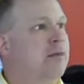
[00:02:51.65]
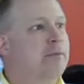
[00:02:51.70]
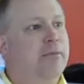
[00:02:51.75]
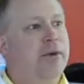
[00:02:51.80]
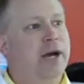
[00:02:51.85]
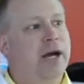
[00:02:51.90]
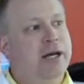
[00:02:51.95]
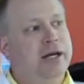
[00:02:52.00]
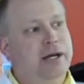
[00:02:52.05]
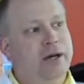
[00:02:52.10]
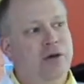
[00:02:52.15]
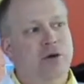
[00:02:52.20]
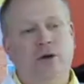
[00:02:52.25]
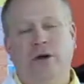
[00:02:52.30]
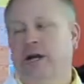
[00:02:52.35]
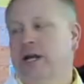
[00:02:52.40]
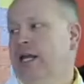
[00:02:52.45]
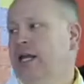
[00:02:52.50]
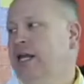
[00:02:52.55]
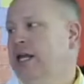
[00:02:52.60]
but in
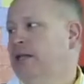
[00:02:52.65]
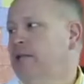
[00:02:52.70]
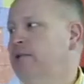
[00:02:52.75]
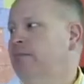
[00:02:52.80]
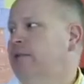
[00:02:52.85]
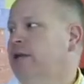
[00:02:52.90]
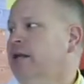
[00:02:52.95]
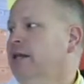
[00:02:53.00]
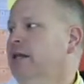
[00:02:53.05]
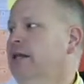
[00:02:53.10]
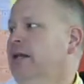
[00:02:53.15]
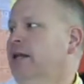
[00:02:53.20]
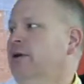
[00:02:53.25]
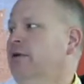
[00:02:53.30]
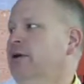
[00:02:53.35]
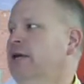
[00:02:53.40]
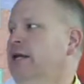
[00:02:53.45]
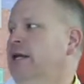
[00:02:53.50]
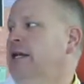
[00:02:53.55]
order to get it to be a liquid,